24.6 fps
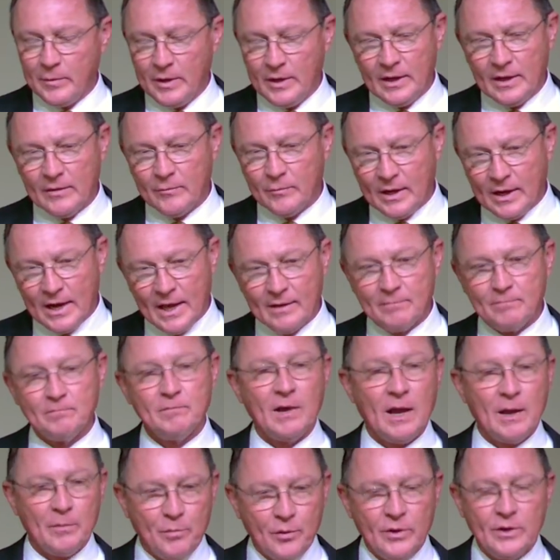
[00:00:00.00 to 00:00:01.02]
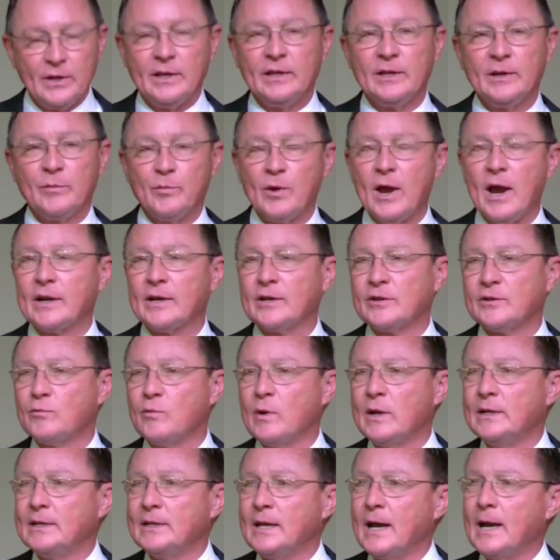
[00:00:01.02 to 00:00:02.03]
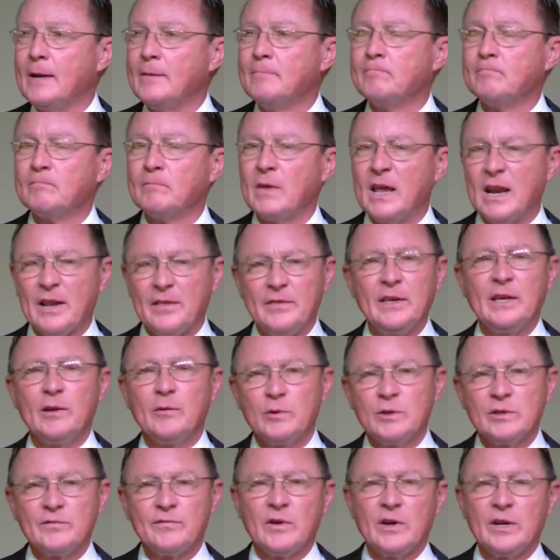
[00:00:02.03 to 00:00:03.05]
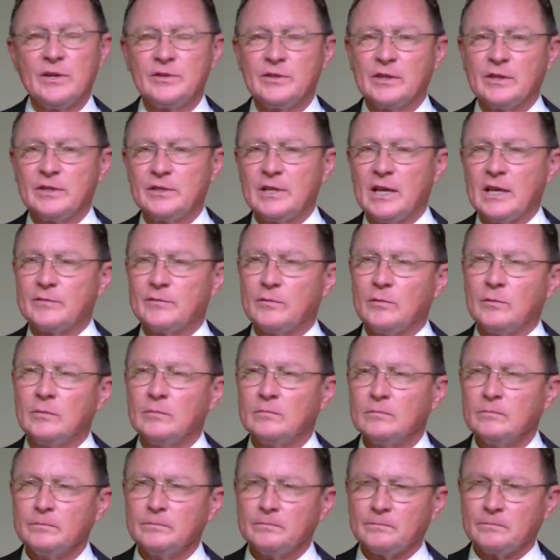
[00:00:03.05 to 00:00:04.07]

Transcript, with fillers: to me when I, I put it into practice one time, and I think it was very successful.